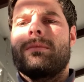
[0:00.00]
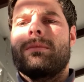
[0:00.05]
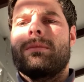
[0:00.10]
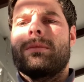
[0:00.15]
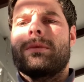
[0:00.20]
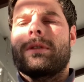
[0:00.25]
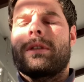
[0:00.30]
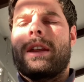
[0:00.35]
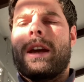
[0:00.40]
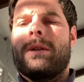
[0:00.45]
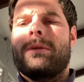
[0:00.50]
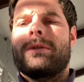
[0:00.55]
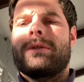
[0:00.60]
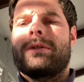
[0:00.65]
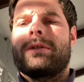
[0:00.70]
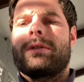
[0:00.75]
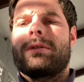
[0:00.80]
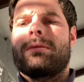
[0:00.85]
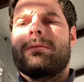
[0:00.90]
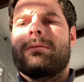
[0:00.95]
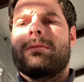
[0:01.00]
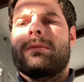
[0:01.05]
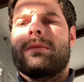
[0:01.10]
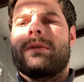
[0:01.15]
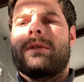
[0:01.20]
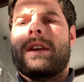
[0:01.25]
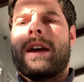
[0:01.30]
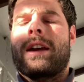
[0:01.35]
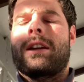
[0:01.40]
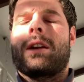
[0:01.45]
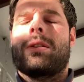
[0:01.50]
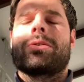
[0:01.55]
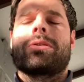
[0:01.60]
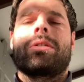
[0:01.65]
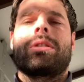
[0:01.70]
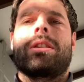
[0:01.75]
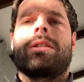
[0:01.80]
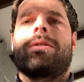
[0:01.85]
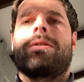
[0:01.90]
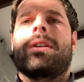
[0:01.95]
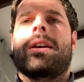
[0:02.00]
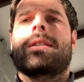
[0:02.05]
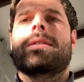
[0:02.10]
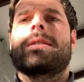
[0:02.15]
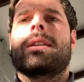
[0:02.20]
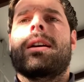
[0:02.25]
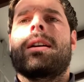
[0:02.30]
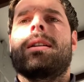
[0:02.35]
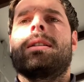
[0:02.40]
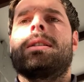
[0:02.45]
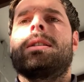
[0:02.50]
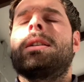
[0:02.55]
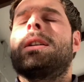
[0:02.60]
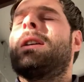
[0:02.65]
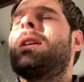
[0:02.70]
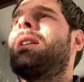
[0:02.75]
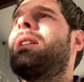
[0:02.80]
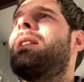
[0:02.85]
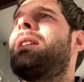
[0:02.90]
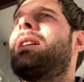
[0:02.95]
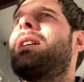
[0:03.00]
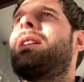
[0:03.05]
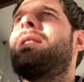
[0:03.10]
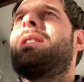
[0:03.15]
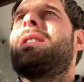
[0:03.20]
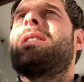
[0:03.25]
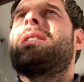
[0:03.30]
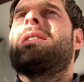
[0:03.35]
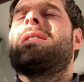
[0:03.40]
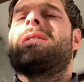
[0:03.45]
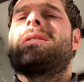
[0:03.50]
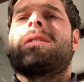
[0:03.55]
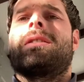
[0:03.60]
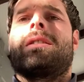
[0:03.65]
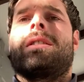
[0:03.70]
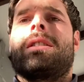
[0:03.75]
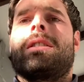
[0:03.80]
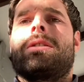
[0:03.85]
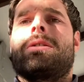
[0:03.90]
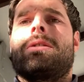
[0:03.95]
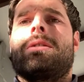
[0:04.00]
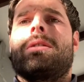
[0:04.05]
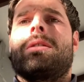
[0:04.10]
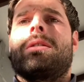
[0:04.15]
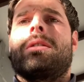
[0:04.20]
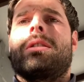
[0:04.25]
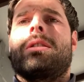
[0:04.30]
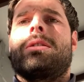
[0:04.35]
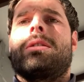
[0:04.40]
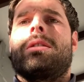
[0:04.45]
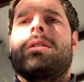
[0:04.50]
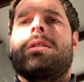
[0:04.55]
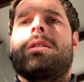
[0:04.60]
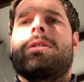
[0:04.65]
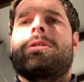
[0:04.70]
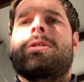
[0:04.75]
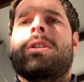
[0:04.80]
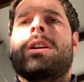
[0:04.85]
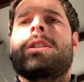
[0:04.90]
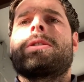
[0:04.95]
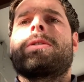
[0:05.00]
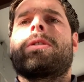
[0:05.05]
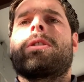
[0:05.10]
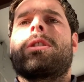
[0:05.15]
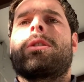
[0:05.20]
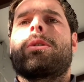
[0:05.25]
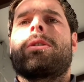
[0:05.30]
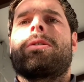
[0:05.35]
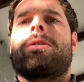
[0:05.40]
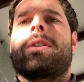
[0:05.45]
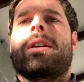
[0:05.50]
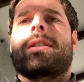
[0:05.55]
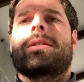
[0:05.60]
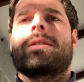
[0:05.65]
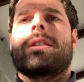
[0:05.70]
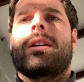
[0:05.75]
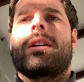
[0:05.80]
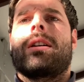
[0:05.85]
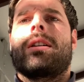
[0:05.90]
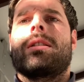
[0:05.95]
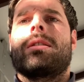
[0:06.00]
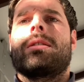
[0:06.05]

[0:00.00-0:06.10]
So that was that. I was on the Effexa, and the transfer to Effexa,